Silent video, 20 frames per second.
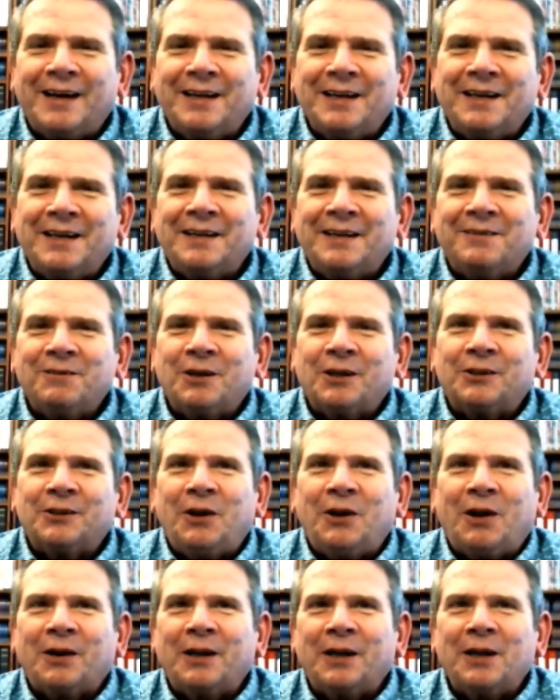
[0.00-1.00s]
and we're
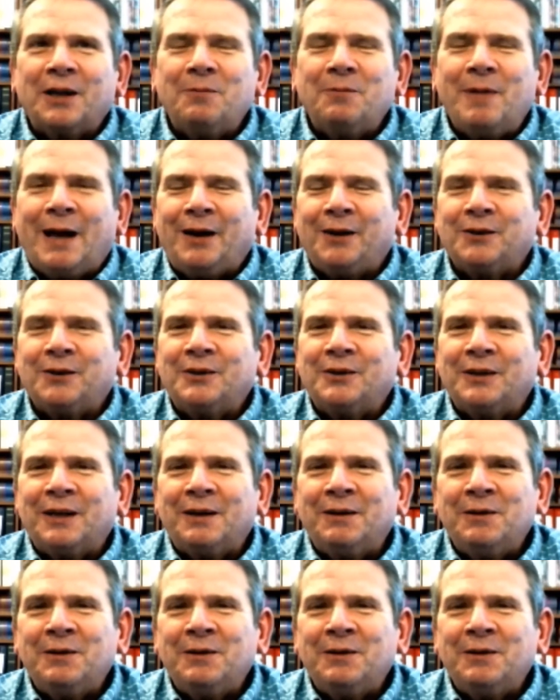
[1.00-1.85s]
talking about uh,